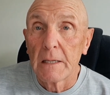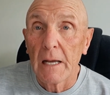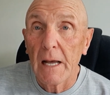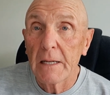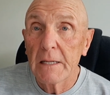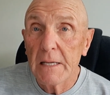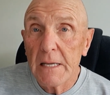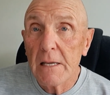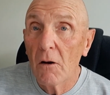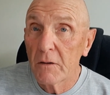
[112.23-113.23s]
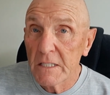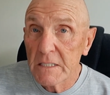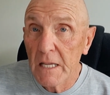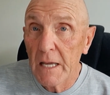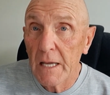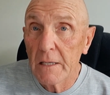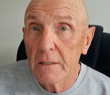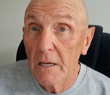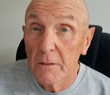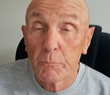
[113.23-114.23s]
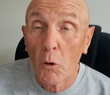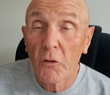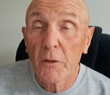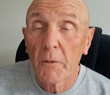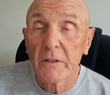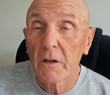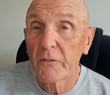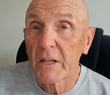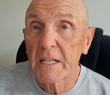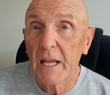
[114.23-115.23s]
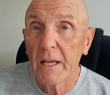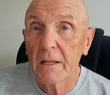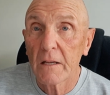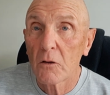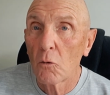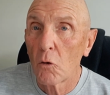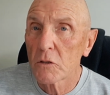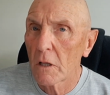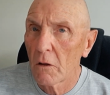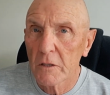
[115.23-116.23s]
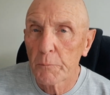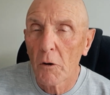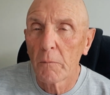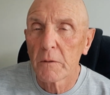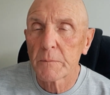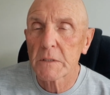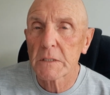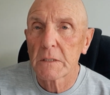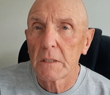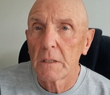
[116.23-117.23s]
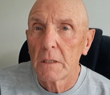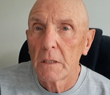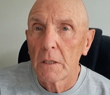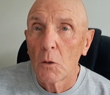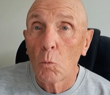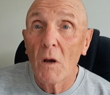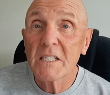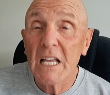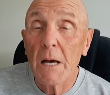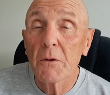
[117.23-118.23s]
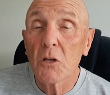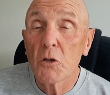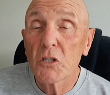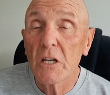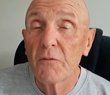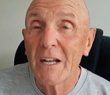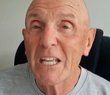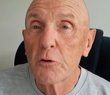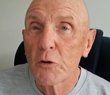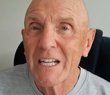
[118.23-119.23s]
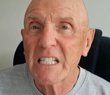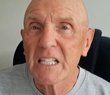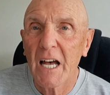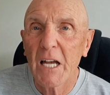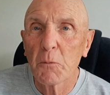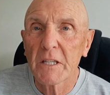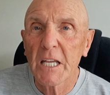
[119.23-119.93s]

And he, on his day, and both of them on their day, can cause a lot of problems. West Ham are usually a very gritty side when